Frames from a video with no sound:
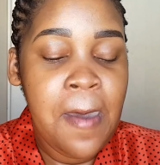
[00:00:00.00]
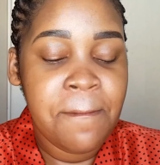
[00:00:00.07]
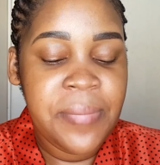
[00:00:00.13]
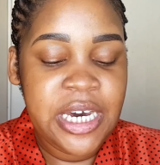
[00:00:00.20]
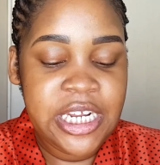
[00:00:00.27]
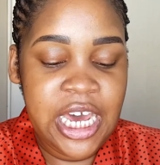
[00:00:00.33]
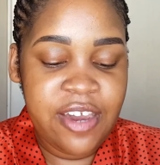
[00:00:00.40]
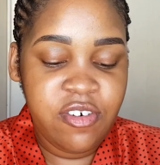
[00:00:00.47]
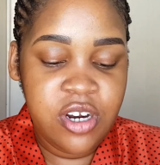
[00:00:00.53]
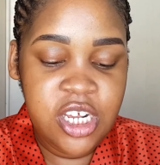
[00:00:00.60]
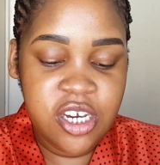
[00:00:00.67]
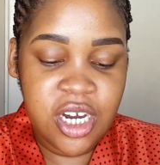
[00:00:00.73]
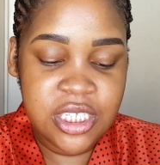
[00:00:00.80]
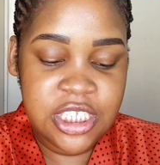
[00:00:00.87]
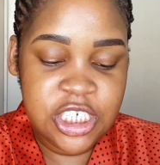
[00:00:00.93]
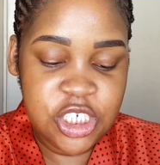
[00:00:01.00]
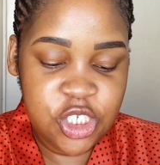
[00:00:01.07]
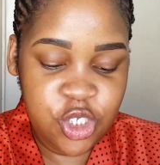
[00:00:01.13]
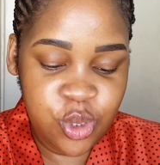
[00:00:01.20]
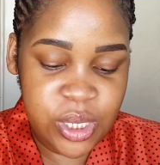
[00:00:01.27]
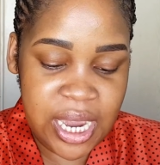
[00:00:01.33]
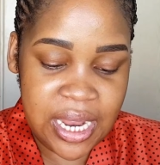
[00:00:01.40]
But I've already got these
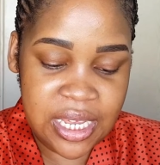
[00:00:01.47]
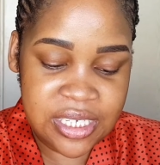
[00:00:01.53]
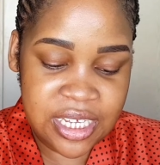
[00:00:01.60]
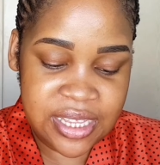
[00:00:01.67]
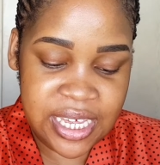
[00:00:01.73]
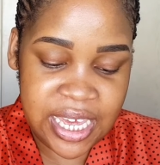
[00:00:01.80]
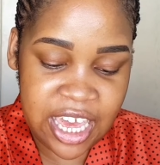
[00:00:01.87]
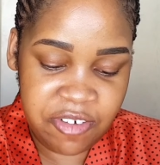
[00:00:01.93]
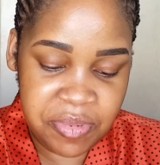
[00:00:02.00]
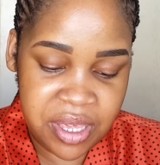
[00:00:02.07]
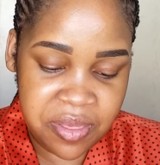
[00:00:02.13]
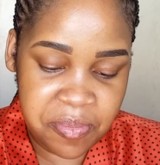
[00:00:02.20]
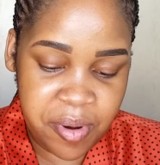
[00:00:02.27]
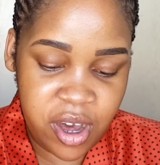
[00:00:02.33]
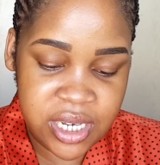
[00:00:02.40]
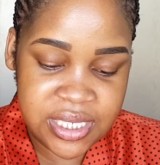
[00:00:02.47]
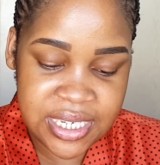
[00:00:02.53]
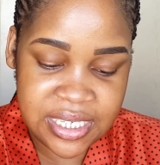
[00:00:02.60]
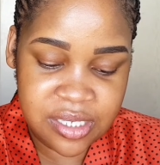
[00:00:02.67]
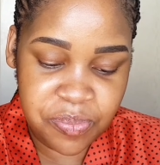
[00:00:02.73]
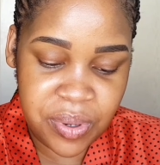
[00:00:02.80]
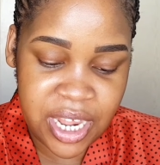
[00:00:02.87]
two colors that they gave me in the box.
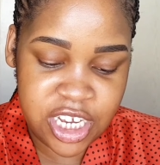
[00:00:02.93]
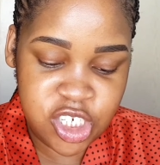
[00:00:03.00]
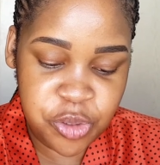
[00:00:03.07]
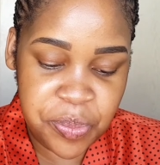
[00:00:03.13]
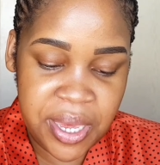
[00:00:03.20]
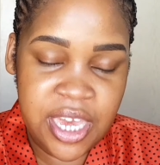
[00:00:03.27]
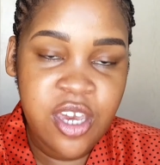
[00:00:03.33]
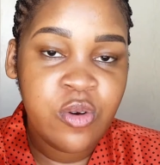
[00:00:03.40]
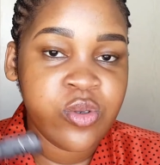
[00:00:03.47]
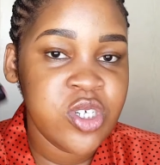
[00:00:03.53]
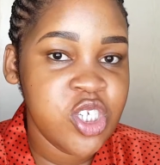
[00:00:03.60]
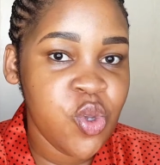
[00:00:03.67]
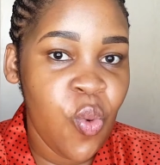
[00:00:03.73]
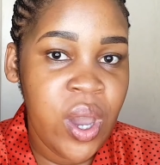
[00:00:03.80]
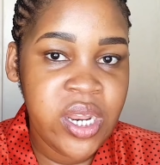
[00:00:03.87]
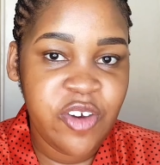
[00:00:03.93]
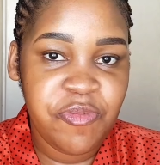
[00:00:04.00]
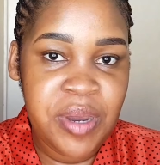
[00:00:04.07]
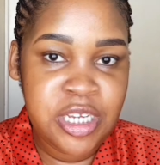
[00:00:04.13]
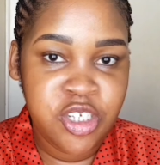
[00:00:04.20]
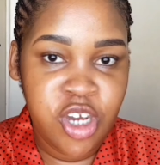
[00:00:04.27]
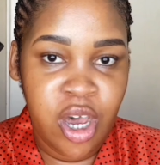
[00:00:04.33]
It's Blush Pink, which is one of
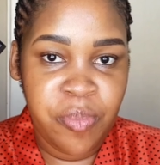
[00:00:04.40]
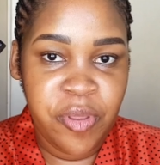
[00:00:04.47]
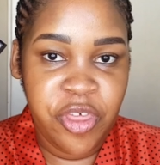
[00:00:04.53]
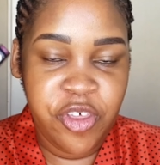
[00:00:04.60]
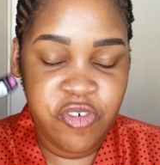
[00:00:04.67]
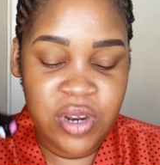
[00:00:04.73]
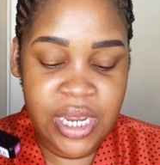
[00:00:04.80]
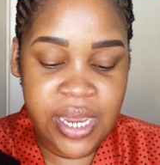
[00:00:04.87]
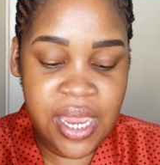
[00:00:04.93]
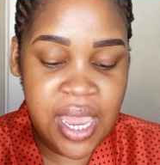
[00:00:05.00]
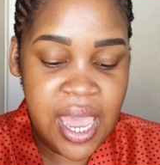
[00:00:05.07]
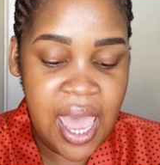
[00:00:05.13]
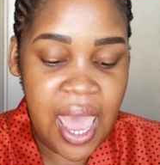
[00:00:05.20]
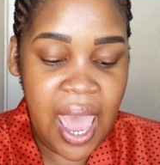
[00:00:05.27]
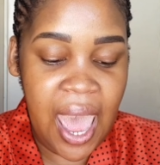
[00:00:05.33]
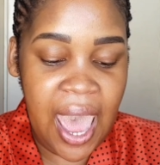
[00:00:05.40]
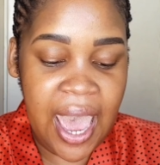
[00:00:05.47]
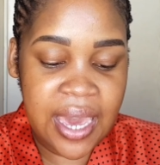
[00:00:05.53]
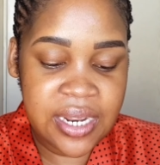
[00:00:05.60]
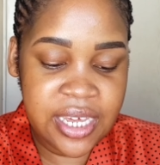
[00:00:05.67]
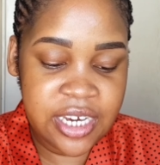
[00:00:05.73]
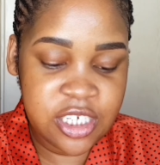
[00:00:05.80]
my top 3,
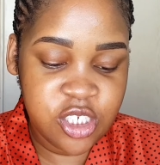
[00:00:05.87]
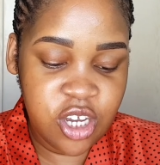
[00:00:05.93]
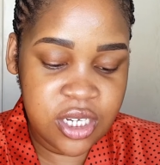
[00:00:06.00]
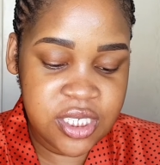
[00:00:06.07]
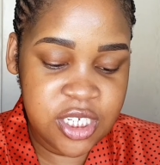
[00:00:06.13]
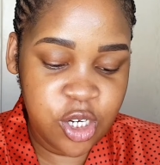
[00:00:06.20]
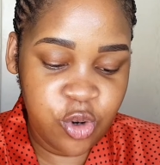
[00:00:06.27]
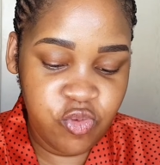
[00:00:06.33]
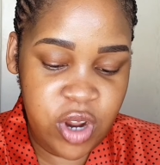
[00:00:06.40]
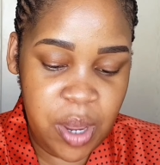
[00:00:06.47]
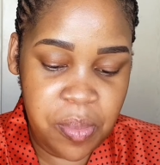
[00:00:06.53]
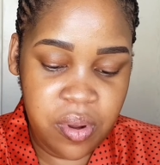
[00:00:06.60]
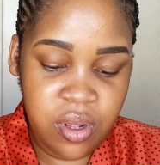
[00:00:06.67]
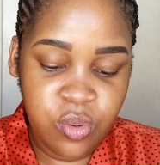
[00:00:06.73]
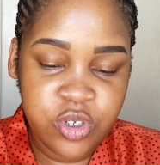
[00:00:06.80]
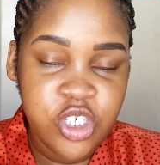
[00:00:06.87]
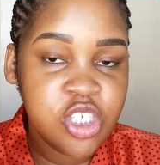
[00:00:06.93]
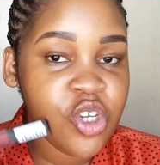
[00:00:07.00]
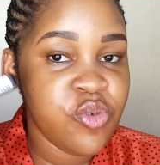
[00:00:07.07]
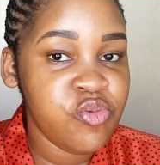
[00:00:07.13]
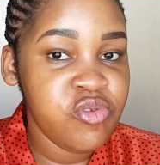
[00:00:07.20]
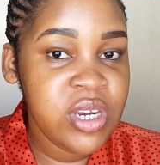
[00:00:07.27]
and Exotic Rebel, which is
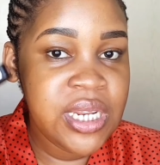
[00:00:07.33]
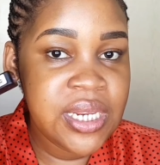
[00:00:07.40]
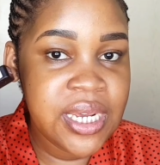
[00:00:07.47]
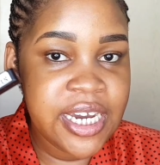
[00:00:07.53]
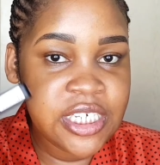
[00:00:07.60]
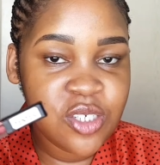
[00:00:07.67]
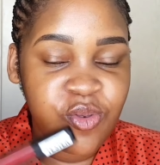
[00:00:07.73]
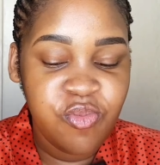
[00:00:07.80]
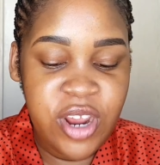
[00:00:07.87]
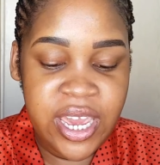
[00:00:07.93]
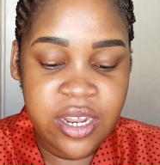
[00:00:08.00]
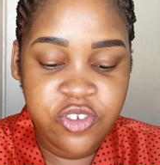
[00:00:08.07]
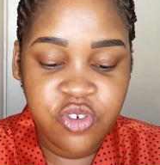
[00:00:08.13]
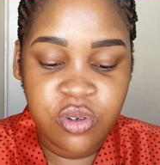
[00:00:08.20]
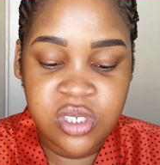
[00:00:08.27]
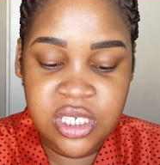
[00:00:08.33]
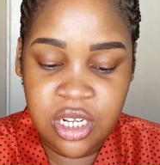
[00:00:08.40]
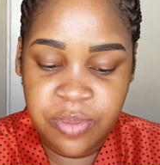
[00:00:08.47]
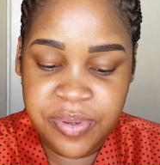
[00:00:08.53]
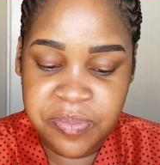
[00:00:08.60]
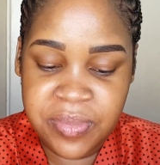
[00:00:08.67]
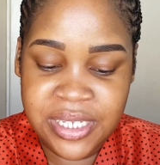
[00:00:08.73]
a really nice red. It's also a
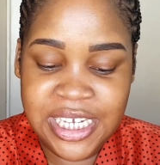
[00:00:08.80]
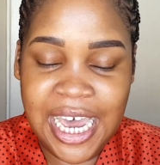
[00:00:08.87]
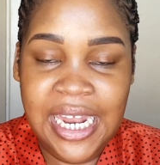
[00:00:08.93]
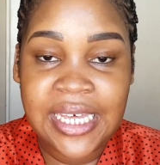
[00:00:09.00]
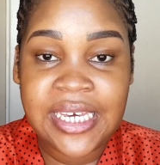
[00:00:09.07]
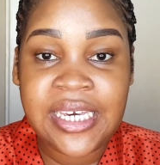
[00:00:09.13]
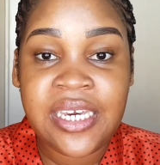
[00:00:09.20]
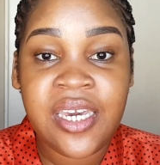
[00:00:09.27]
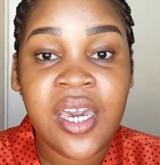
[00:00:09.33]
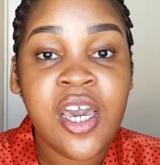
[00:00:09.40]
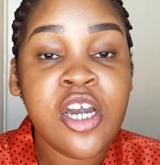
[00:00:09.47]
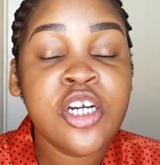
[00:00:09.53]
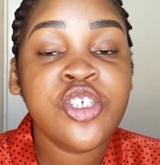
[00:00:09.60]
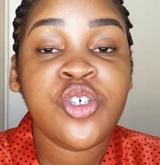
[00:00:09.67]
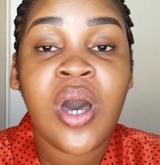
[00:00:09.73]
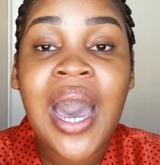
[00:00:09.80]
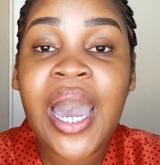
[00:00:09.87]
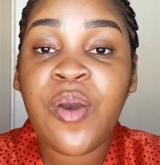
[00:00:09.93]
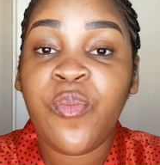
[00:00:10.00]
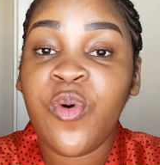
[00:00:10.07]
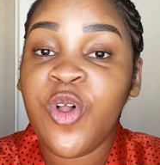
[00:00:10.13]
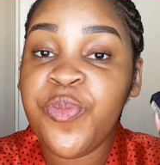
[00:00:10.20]
little bit metallic-y. So
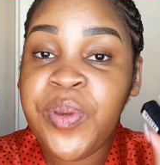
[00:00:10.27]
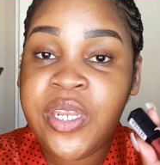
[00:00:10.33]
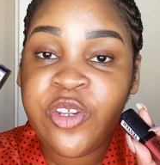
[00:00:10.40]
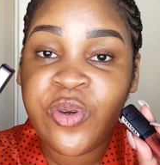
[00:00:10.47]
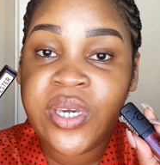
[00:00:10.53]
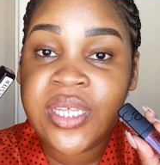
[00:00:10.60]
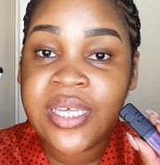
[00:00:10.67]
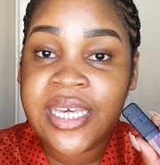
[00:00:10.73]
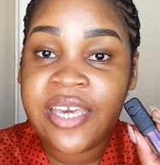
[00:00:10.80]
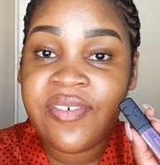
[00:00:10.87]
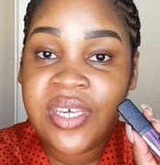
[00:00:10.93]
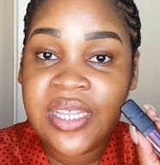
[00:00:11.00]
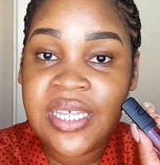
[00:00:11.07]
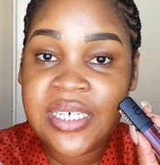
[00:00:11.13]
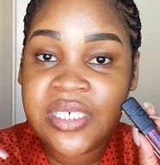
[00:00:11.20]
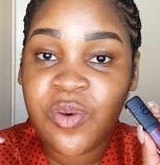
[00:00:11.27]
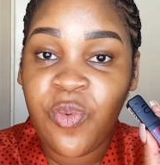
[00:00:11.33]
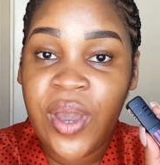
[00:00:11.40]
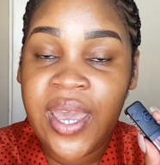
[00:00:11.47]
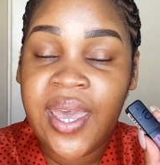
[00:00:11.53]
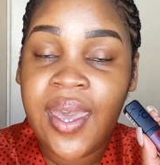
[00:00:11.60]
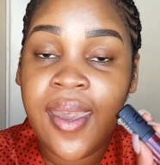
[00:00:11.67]
I will be giving these
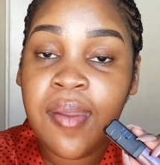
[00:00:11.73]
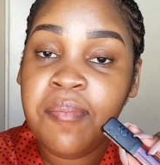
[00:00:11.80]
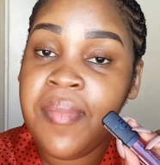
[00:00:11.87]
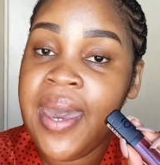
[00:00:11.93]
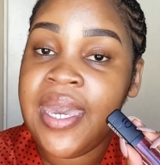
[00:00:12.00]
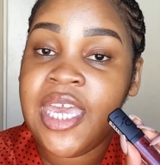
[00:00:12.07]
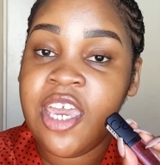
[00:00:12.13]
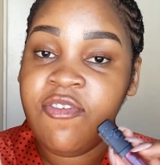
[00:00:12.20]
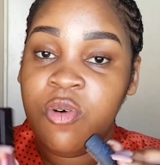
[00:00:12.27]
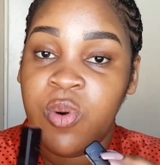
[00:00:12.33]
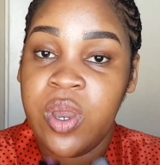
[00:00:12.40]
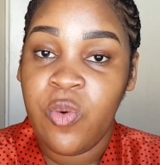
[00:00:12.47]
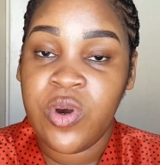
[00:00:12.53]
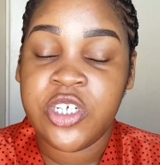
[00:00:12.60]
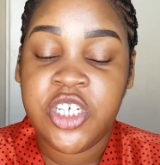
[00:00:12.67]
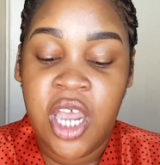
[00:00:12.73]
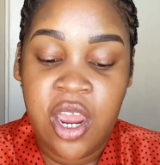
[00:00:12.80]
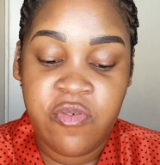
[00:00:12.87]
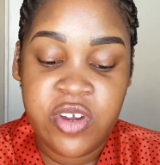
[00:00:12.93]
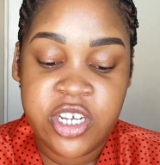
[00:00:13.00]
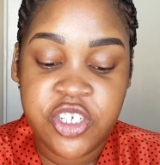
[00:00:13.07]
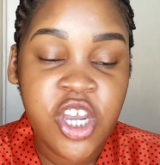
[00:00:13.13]
away in my giveaway once I
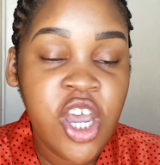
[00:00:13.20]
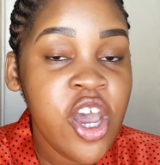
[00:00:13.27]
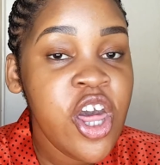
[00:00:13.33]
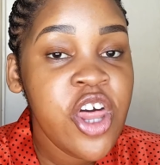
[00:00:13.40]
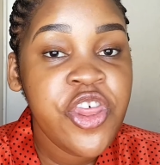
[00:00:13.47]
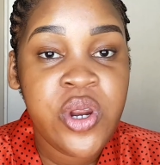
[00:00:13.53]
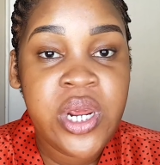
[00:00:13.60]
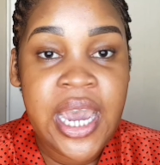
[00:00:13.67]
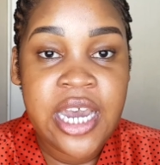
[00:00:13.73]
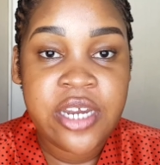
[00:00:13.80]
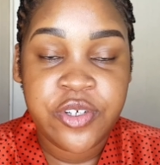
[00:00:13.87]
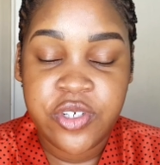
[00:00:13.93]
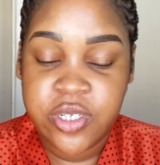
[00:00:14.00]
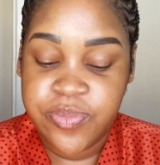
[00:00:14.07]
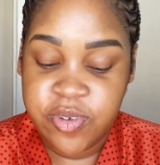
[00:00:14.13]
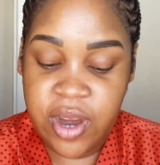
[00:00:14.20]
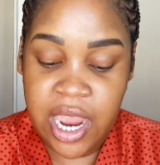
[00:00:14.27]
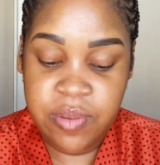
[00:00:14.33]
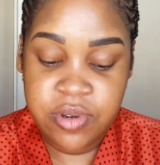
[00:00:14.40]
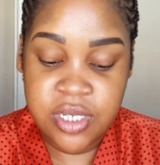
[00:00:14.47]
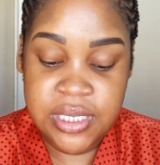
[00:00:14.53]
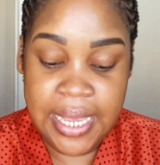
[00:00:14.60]
reach 300
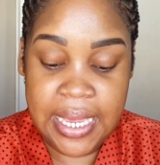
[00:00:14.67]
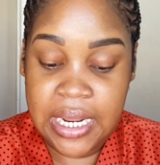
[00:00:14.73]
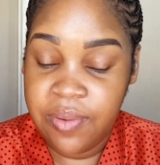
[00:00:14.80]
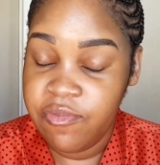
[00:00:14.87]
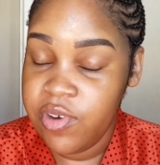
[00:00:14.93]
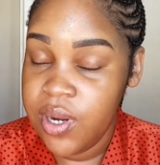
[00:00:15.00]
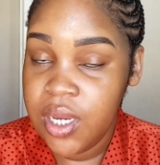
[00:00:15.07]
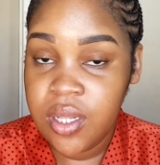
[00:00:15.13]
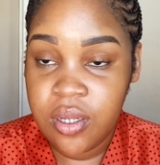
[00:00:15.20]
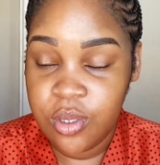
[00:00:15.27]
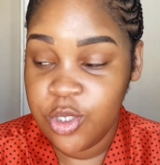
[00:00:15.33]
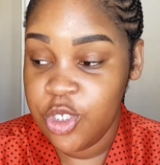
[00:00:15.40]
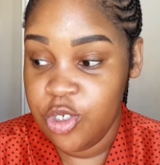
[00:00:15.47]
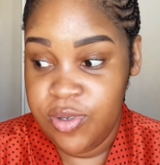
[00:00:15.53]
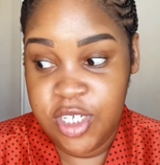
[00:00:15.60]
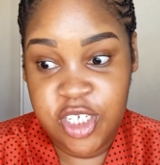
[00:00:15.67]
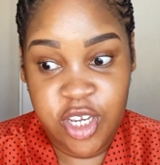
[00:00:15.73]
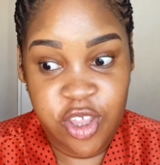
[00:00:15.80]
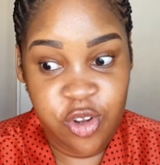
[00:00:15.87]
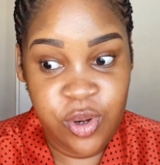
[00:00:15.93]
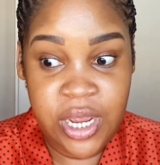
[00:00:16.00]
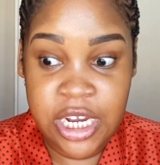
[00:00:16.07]
subscribers, and I'm very close to
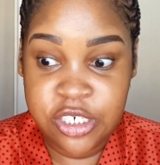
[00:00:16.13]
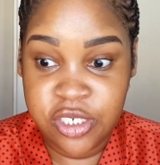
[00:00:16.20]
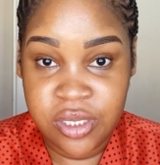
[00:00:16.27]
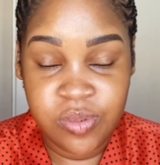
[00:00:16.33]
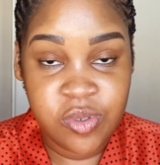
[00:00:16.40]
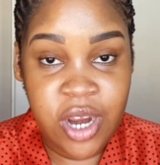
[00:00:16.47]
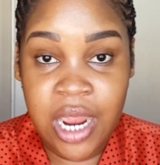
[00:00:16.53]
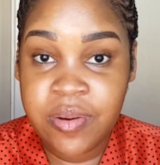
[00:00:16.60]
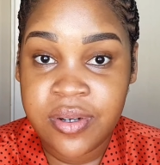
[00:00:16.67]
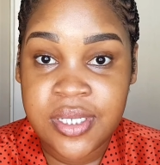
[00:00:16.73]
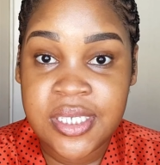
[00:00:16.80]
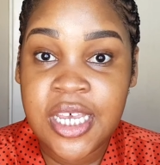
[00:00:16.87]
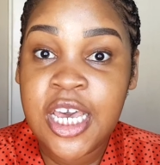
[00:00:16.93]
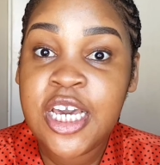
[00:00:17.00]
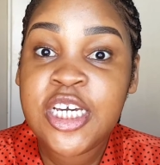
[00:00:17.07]
reaching 300 subscribers.